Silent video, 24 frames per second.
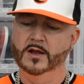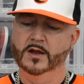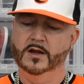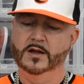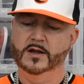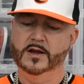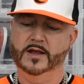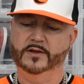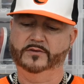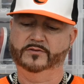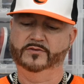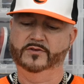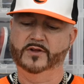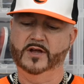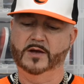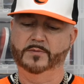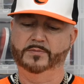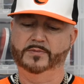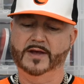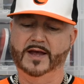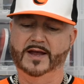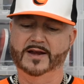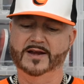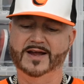Next up,
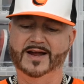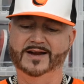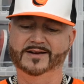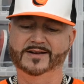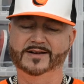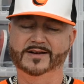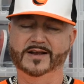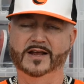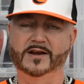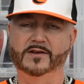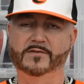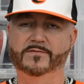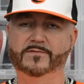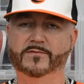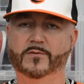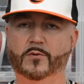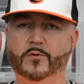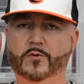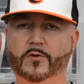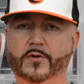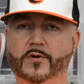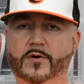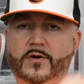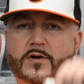got nineteen
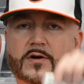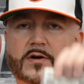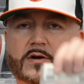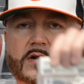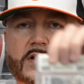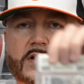eighty-four